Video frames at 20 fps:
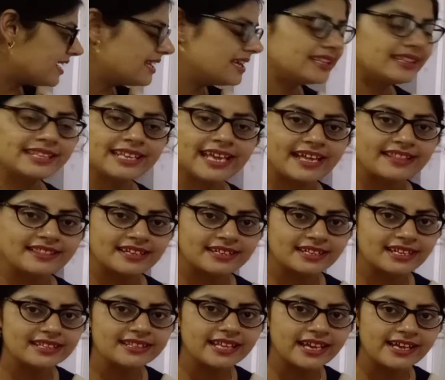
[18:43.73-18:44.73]
In
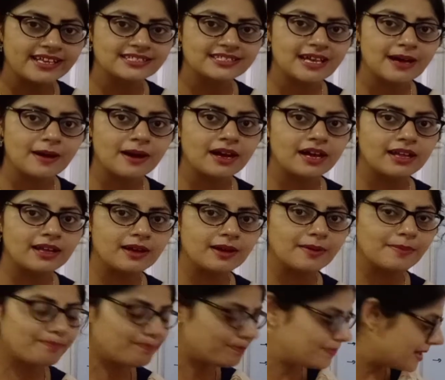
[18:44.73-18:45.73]
Canada, there is
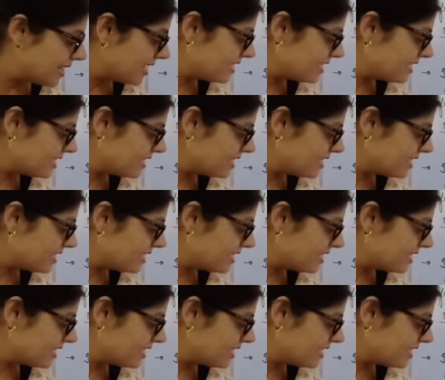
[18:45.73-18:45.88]
a place,